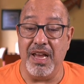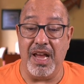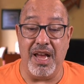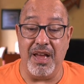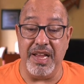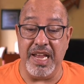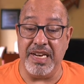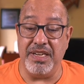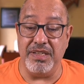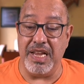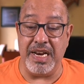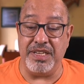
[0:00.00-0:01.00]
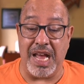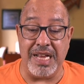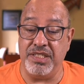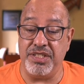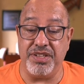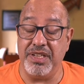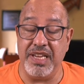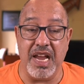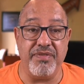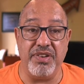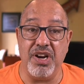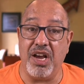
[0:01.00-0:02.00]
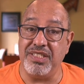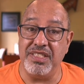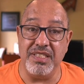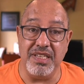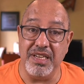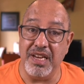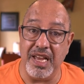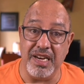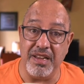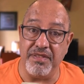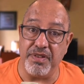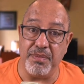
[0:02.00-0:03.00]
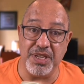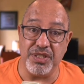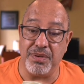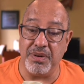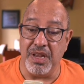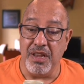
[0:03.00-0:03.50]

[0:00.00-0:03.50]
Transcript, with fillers: And I certainly have not seen any information